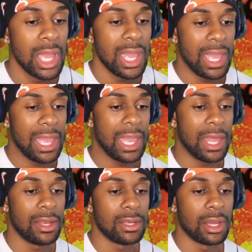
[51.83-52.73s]

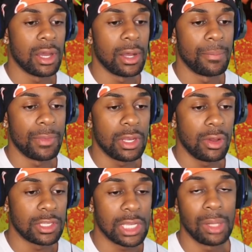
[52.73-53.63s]
and you know,
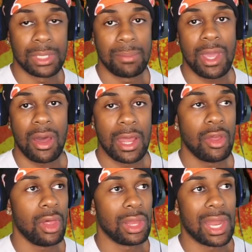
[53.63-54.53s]
it's helped him out. I
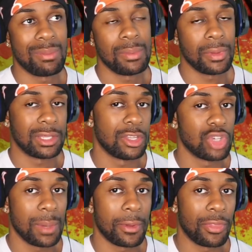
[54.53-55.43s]
know a lot of people like to
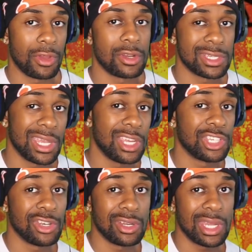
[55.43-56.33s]
drop on Thursday.
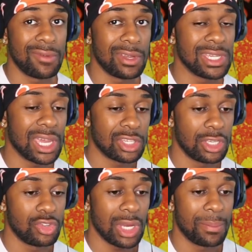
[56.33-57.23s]
SHIRIN David's actually
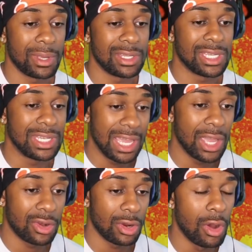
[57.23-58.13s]
dropping today
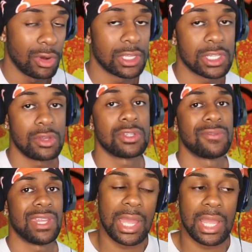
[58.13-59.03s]
on her own exclusive
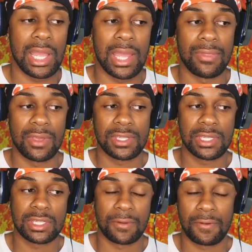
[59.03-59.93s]
day, and this
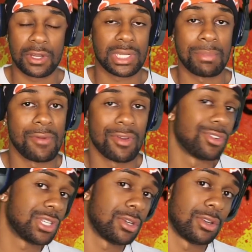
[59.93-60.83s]
is the first time I've ever
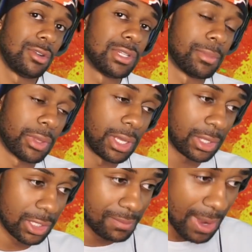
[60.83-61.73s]
seen her do something like
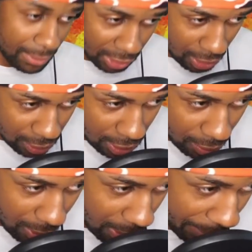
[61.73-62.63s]
this. Maybe she used to do it in the